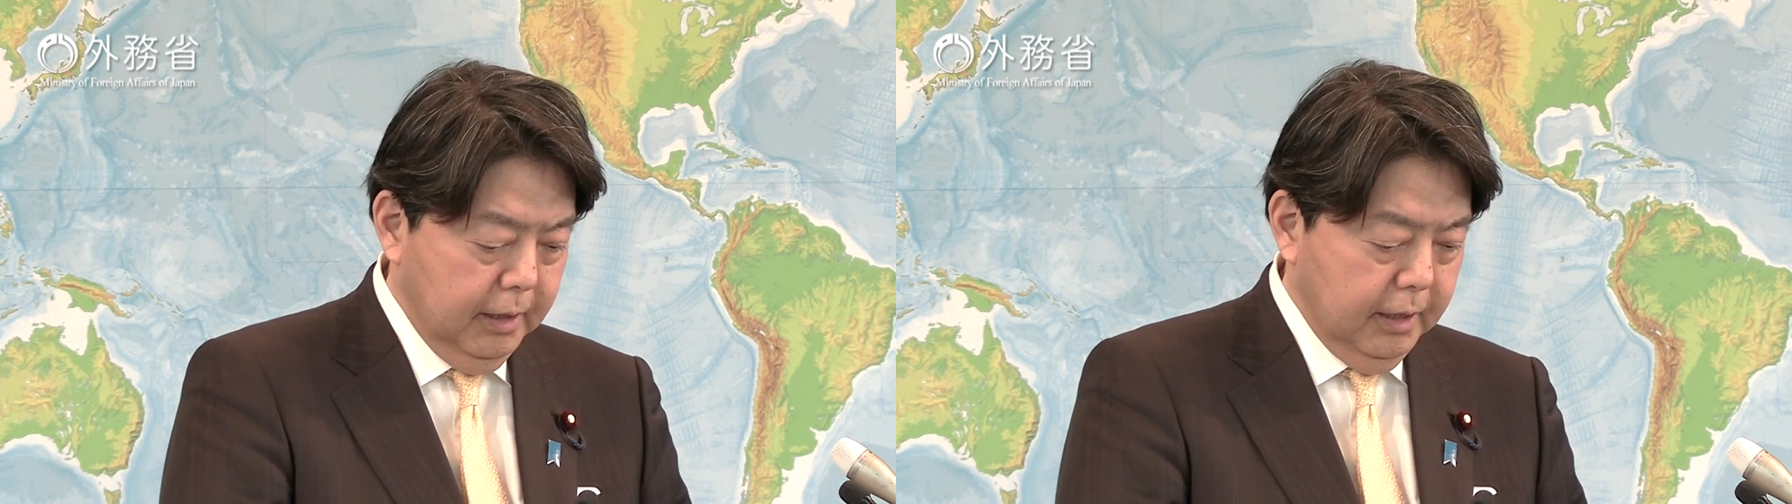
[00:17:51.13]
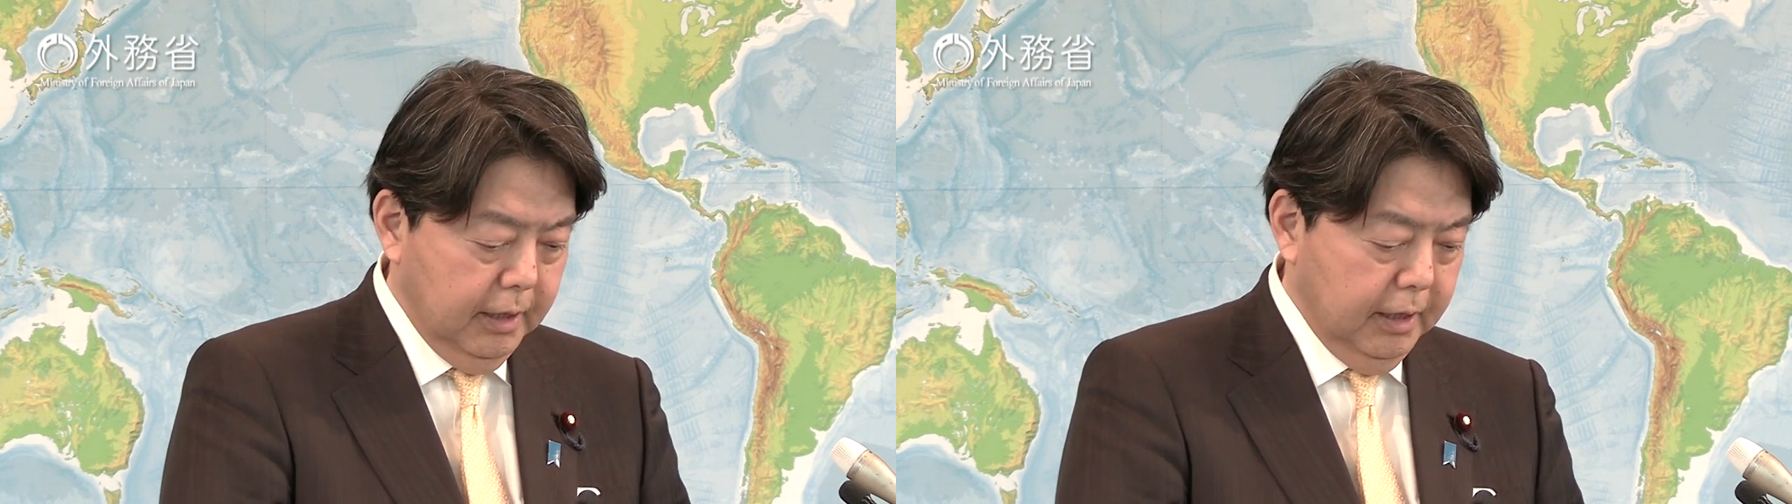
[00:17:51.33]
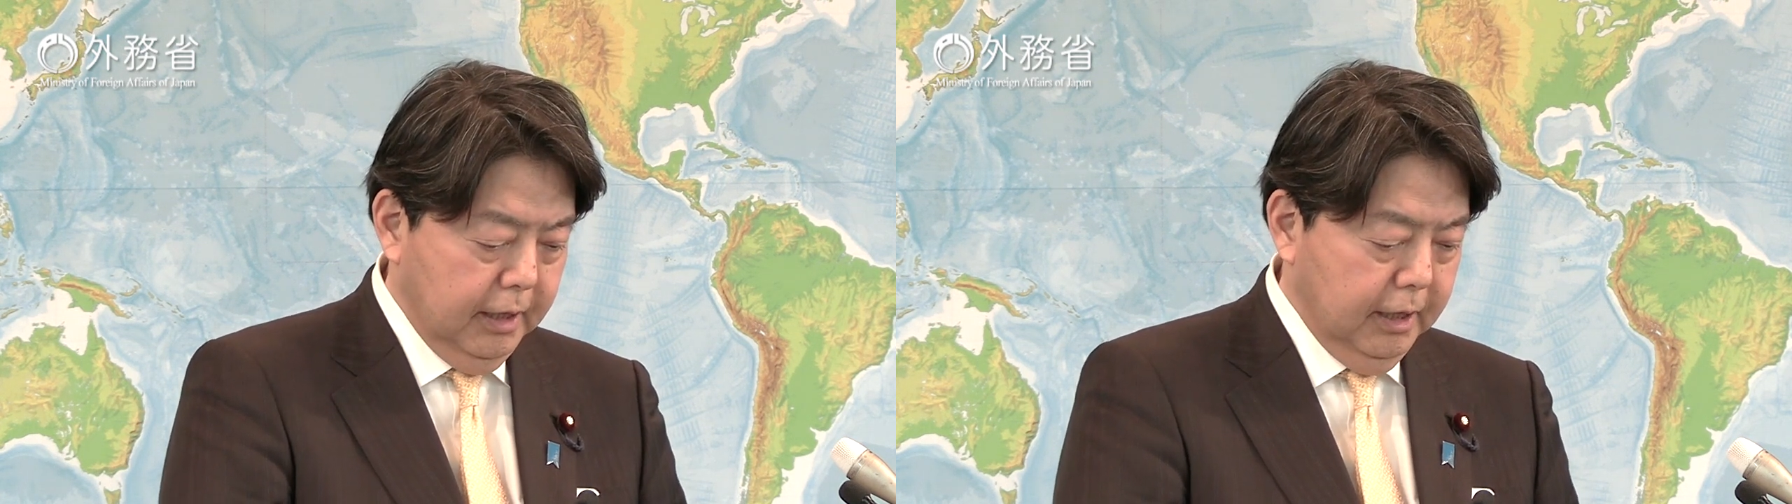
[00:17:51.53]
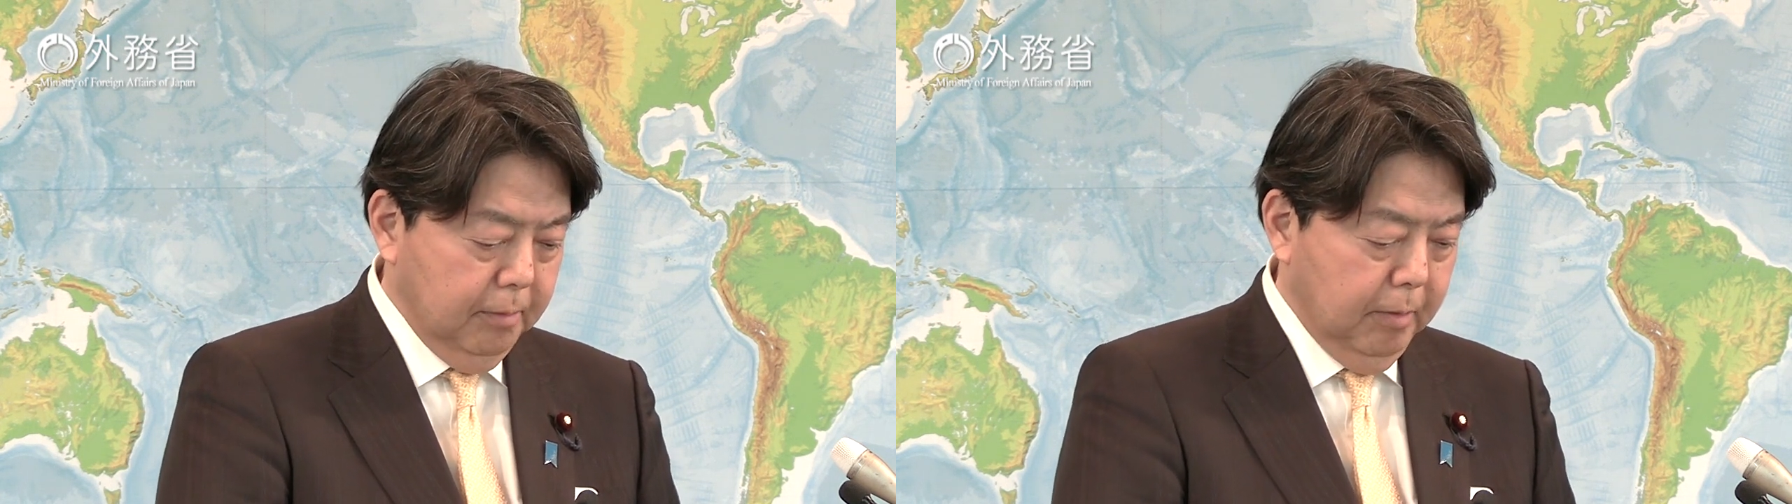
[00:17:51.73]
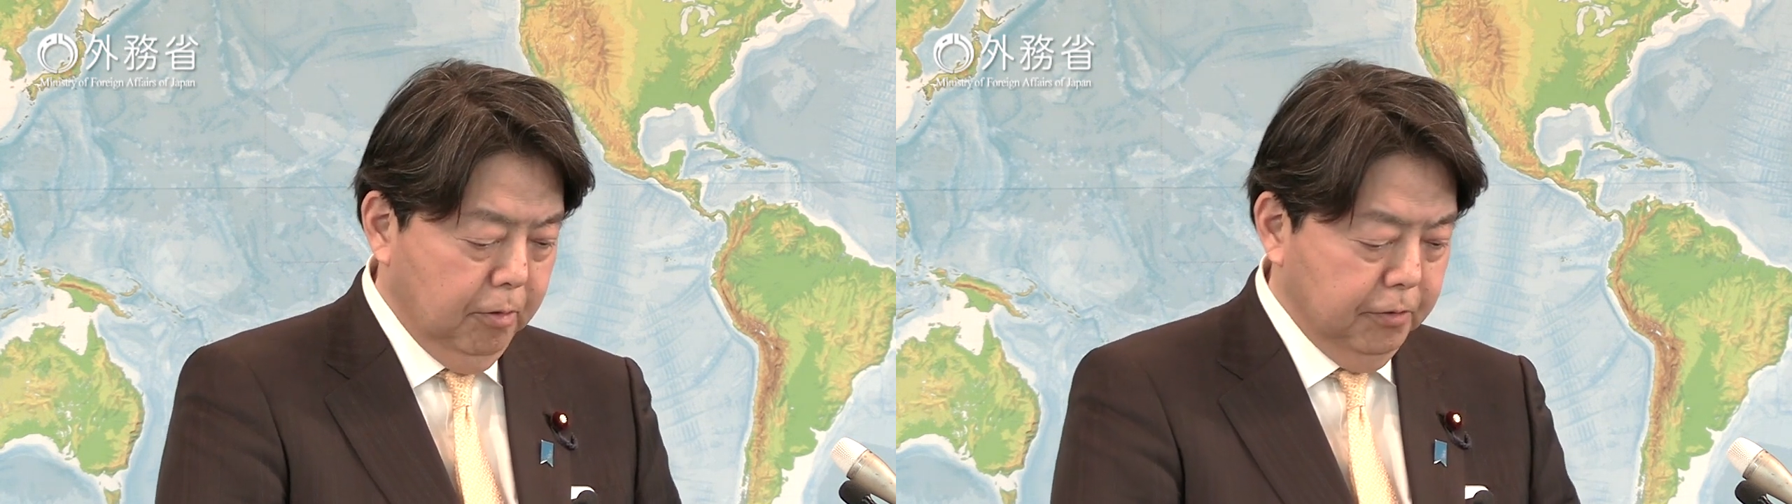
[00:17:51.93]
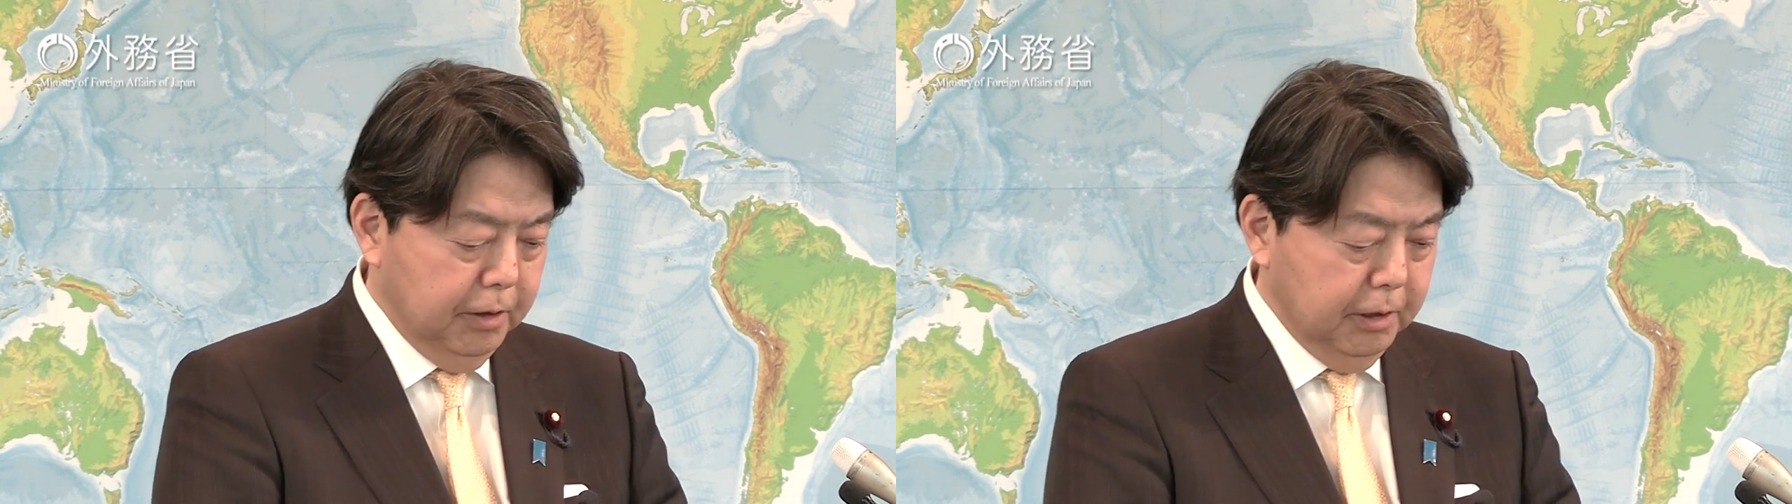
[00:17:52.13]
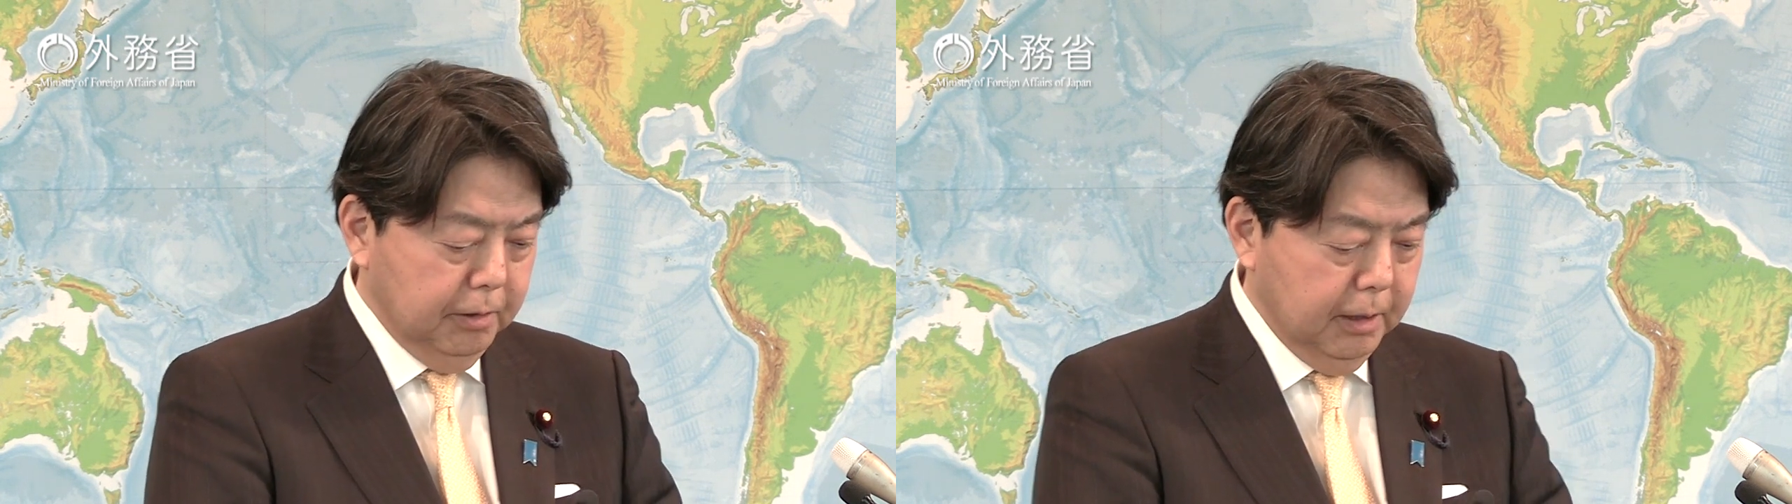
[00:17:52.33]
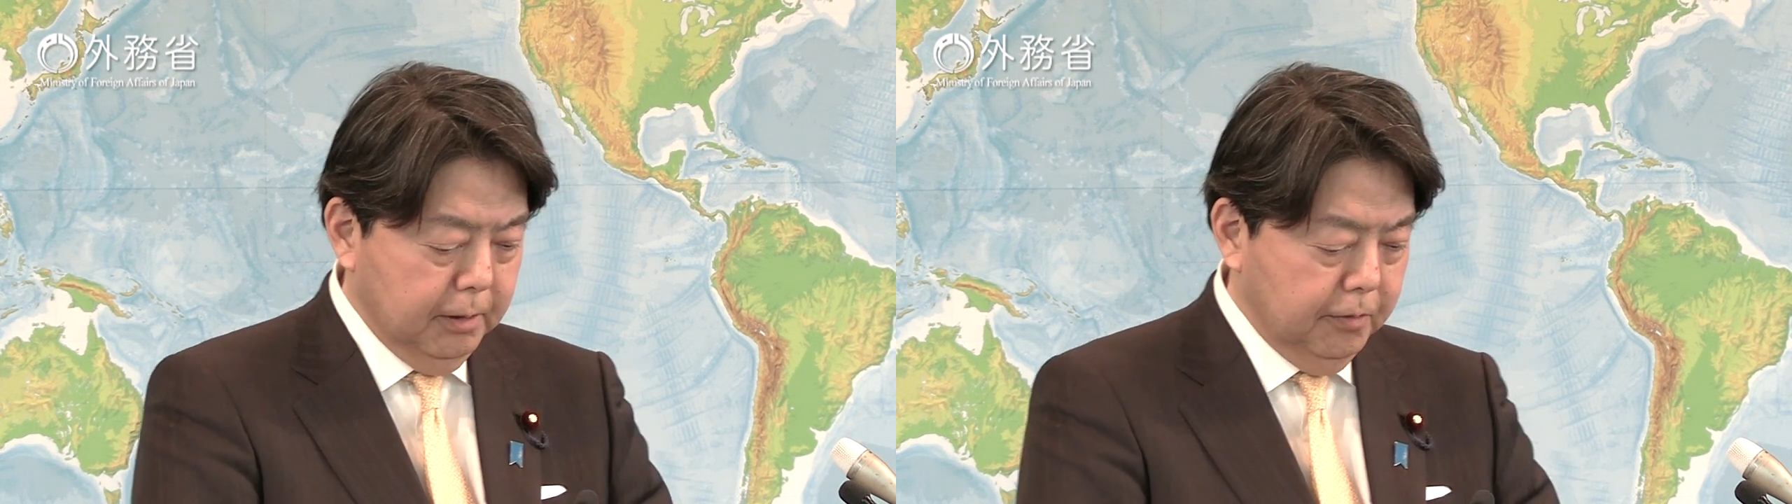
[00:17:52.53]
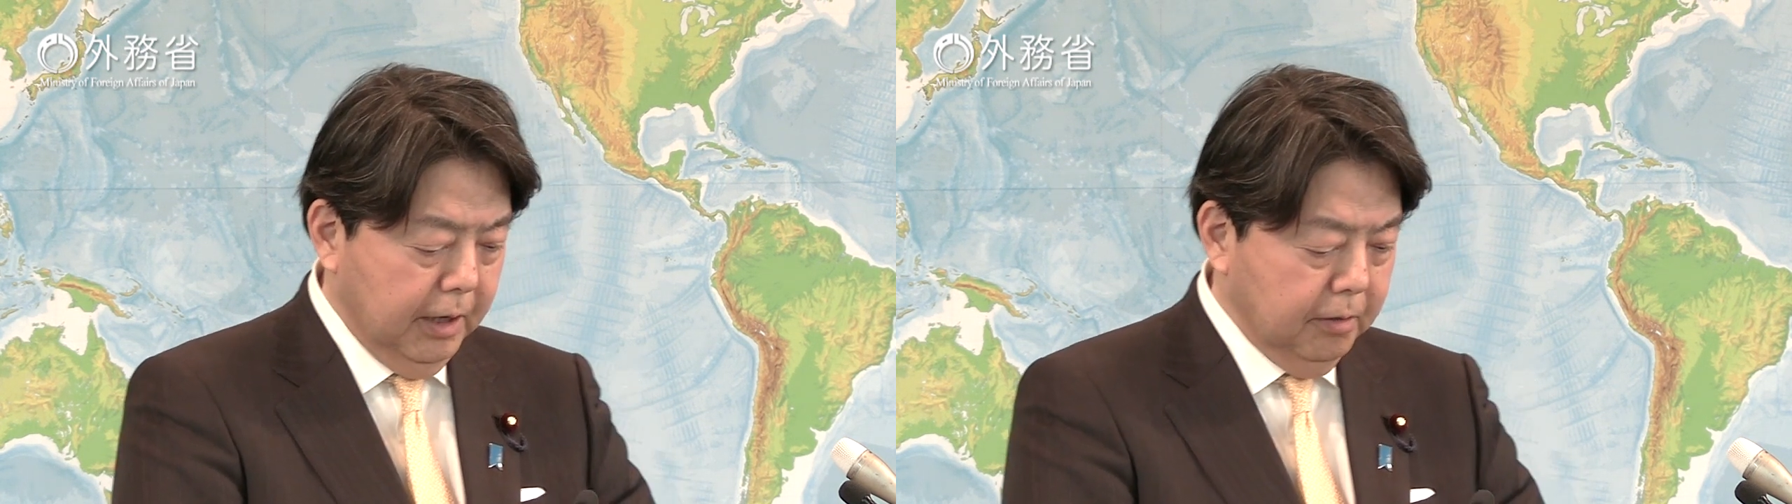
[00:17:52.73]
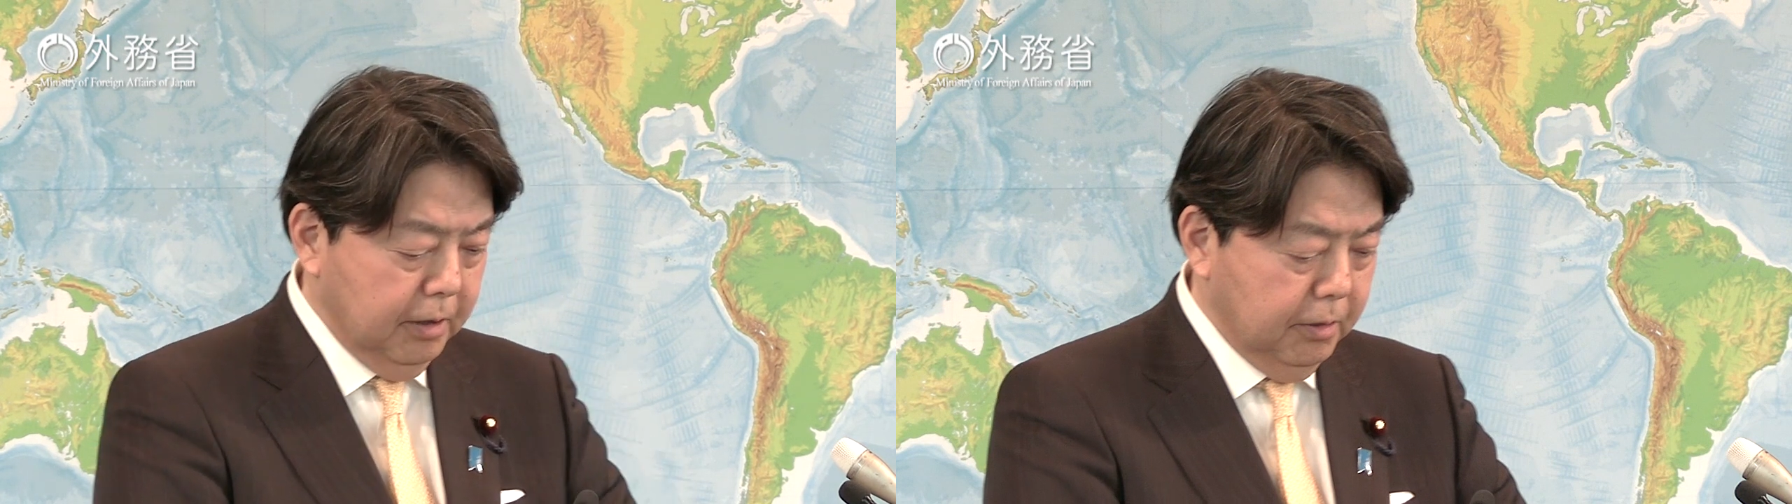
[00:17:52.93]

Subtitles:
test of water there.